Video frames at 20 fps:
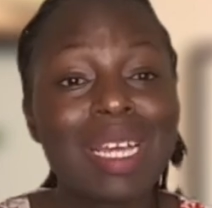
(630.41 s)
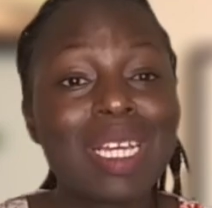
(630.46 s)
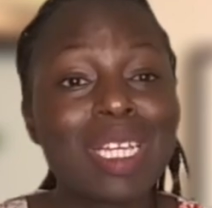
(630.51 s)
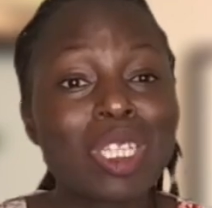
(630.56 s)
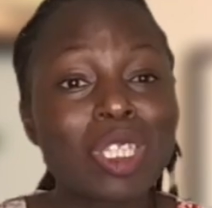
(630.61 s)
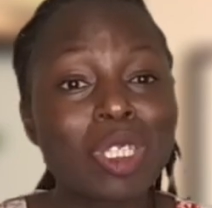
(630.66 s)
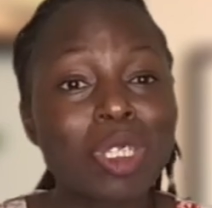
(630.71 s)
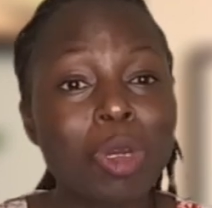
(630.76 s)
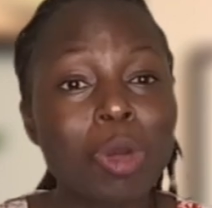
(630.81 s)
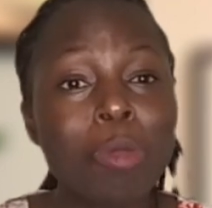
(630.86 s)

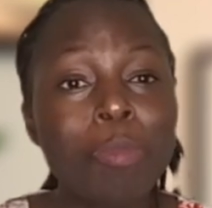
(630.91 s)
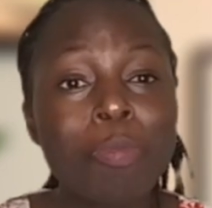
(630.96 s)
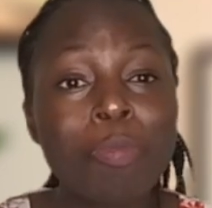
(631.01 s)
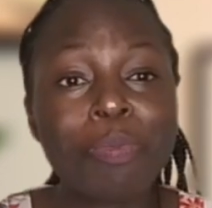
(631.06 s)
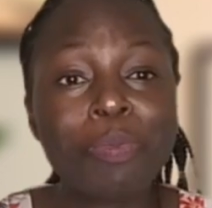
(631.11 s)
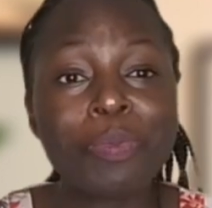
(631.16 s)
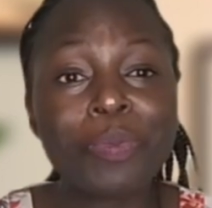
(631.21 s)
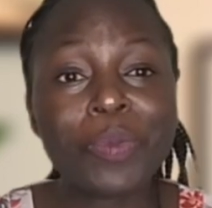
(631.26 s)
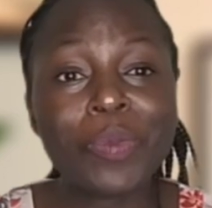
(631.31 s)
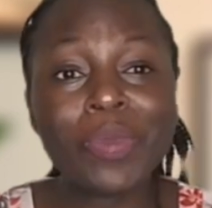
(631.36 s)
So
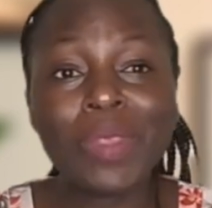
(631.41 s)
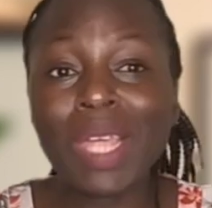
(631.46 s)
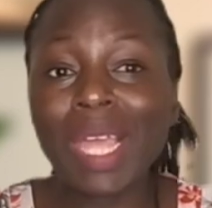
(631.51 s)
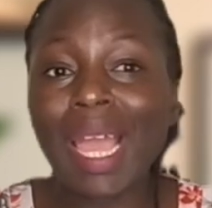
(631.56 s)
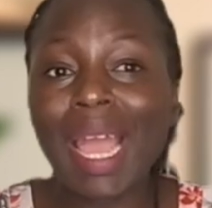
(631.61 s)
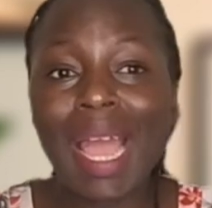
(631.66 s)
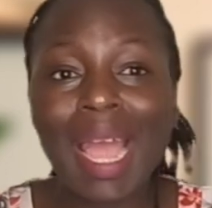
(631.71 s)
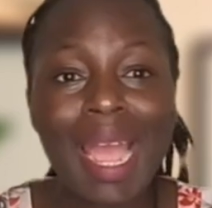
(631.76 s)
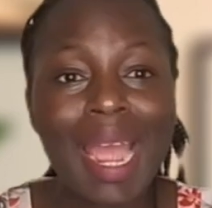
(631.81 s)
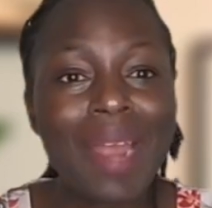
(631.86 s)

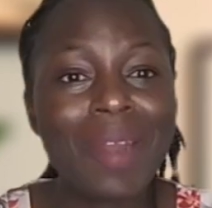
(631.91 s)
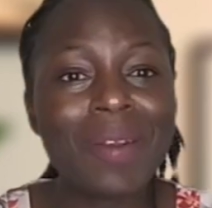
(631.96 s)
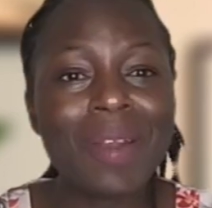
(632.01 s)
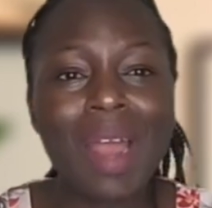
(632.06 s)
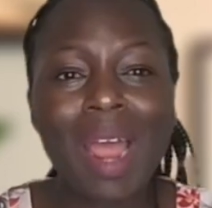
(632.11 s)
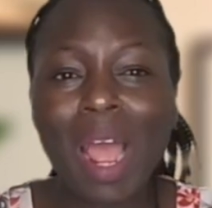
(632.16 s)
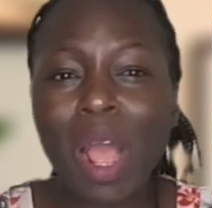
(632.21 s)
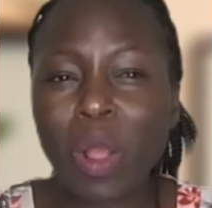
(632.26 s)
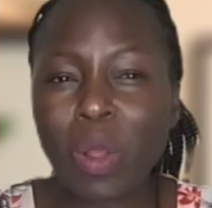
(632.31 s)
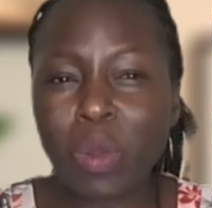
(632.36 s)
they are
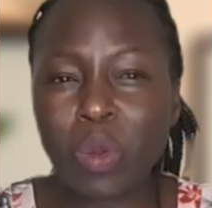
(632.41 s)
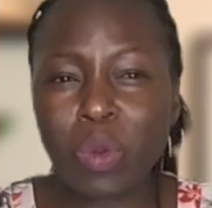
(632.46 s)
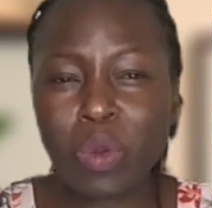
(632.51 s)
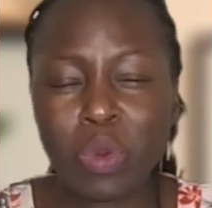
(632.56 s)
a